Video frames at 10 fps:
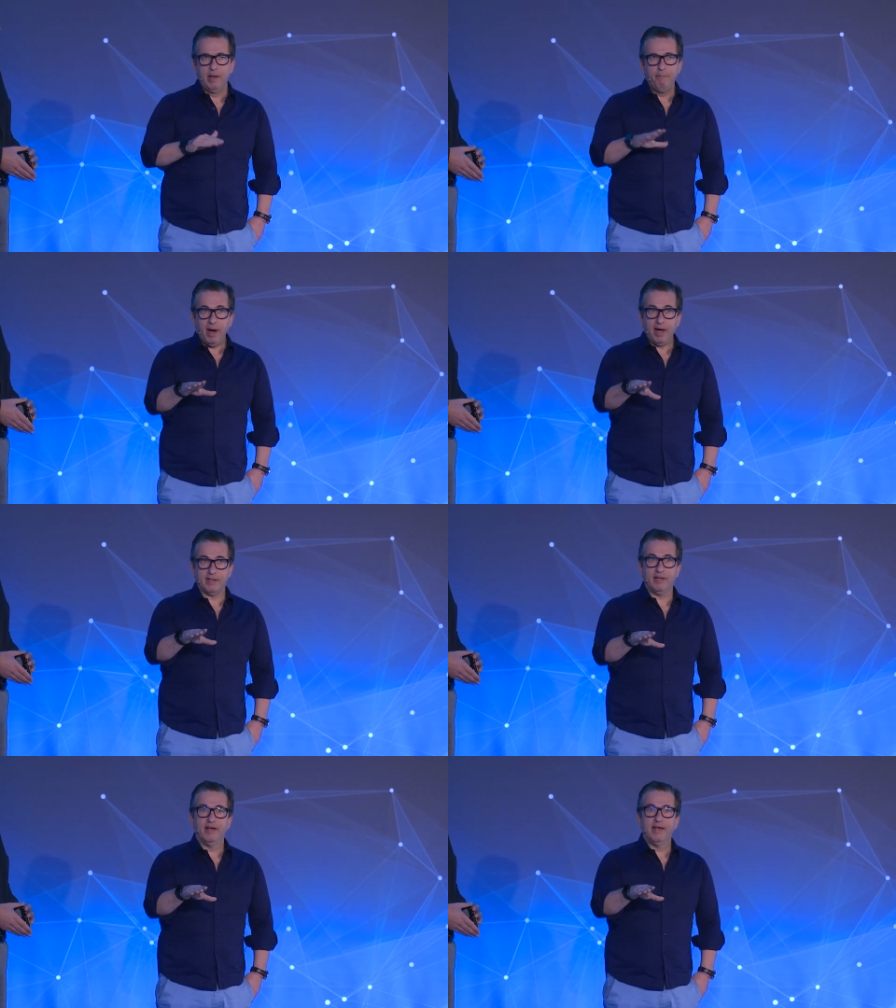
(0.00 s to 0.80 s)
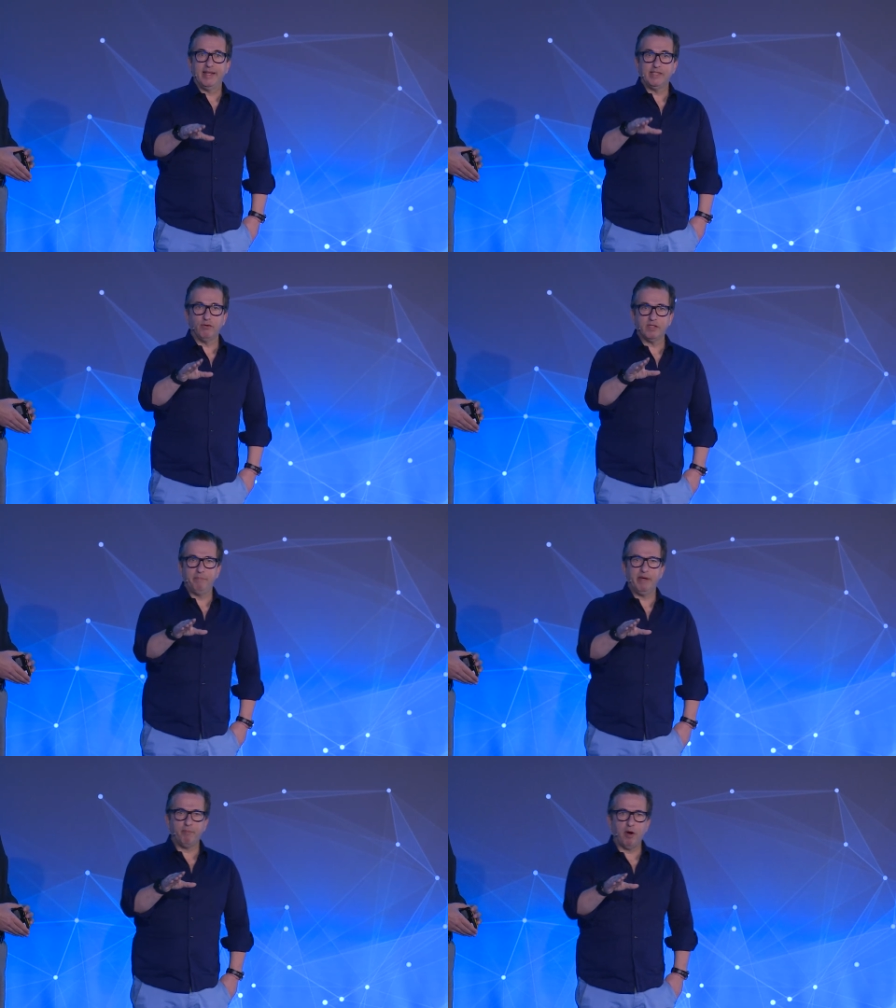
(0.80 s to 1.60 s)
But there's also the
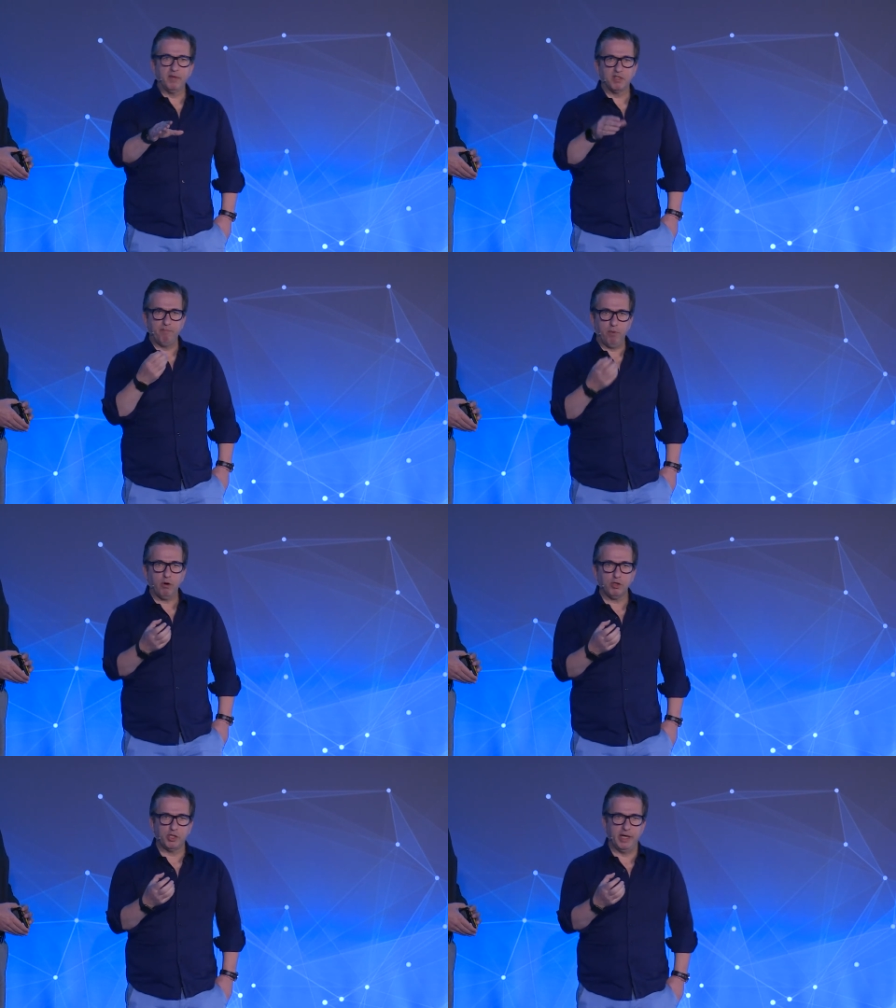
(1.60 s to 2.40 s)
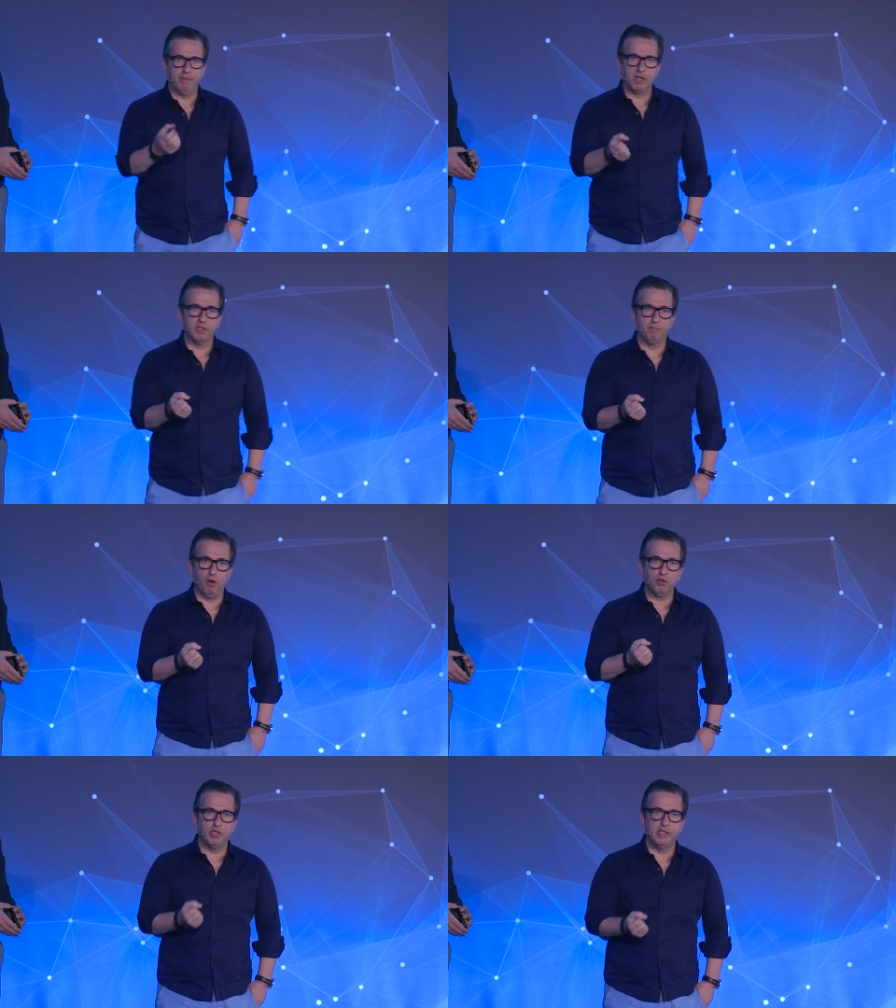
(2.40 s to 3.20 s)
big promise of blockchain because
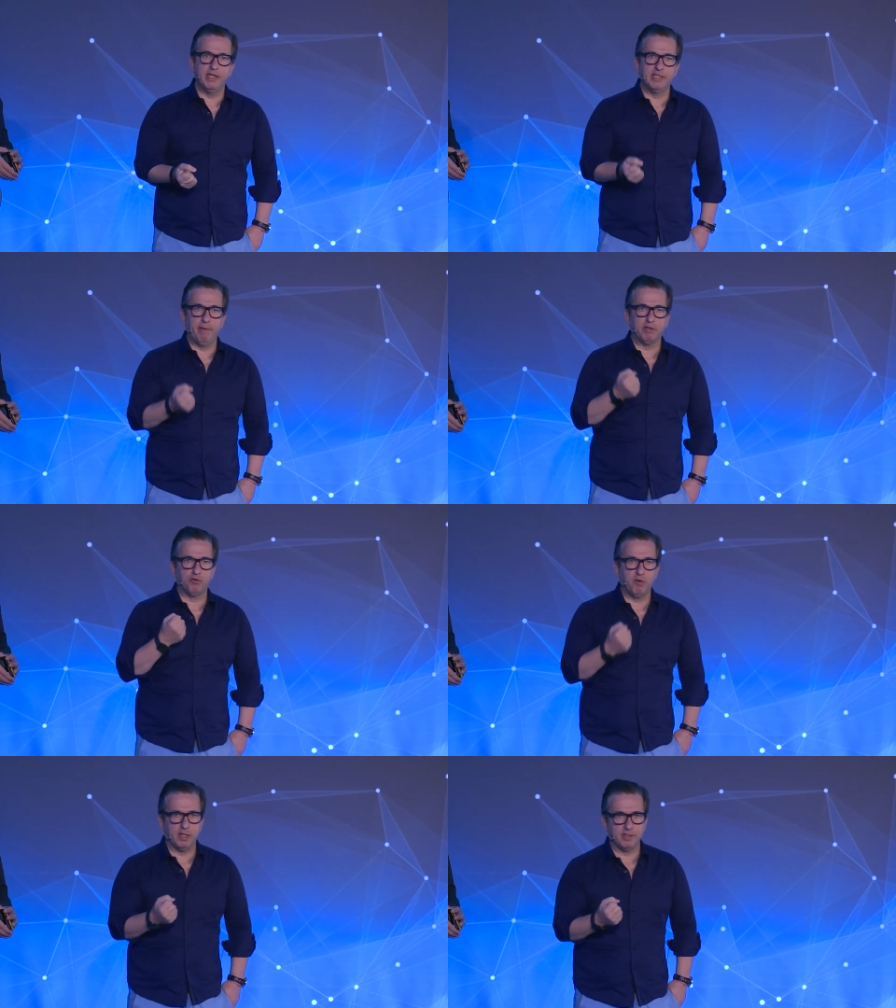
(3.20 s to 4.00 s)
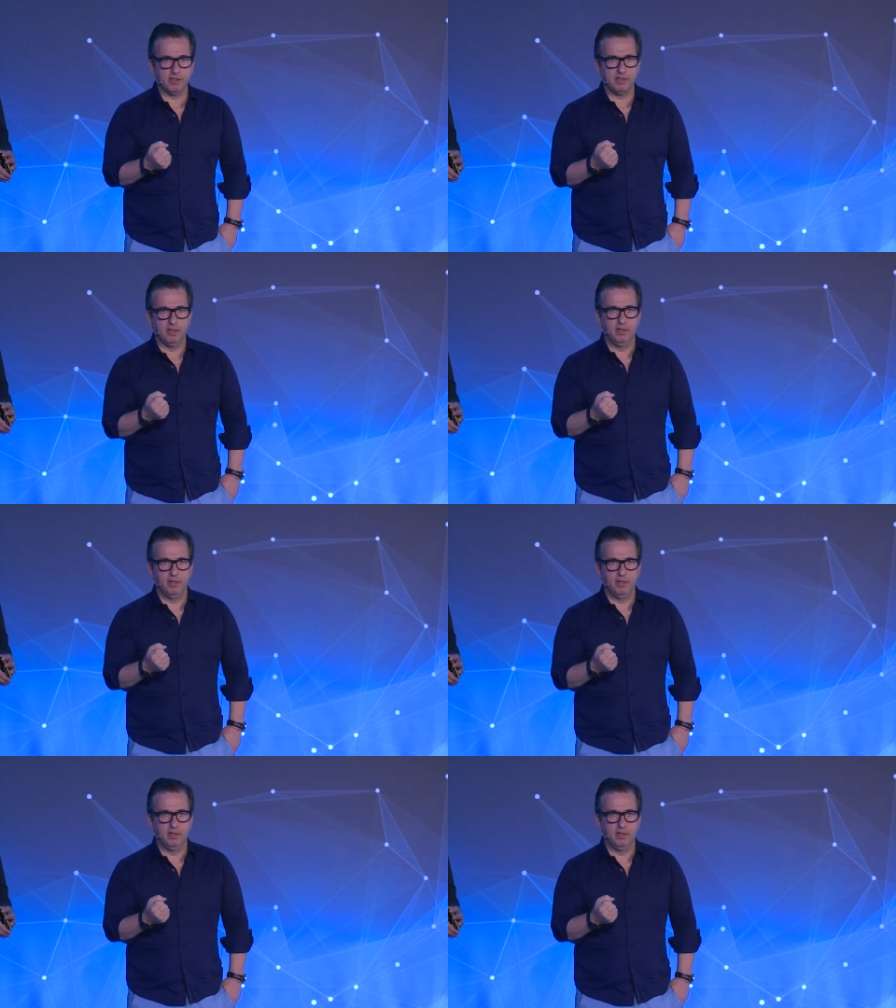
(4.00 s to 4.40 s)
blockchain is about trust.